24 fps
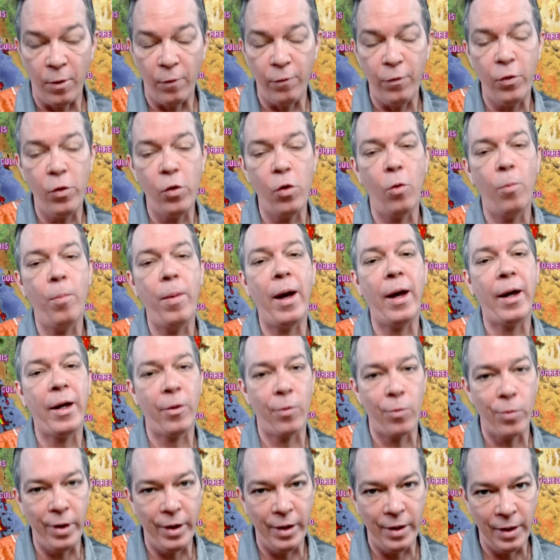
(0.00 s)
If you go back
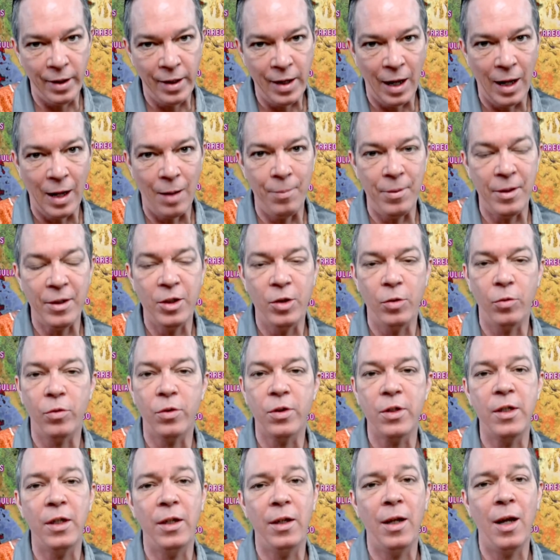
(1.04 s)
and read the comments, you will
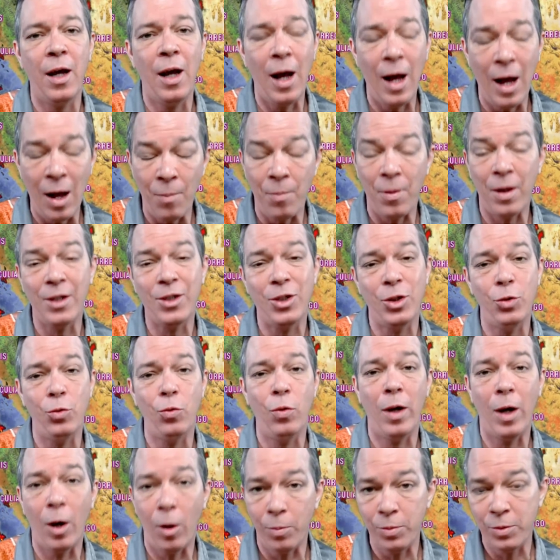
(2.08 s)
see how much you
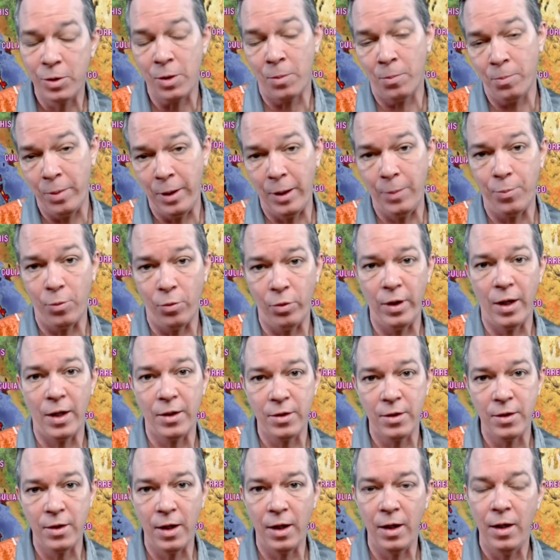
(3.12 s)
helped some people
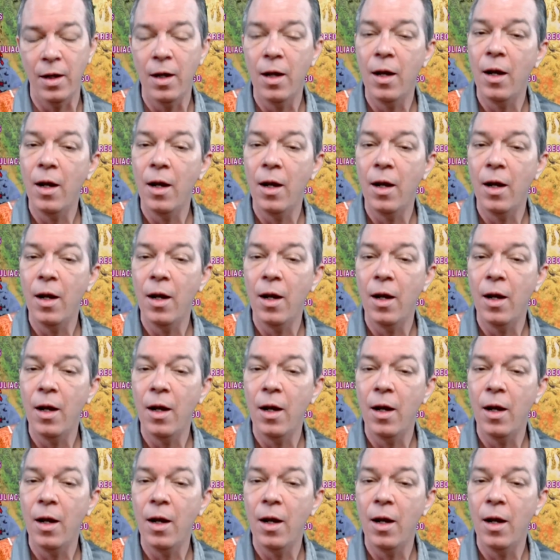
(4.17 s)
yesterday.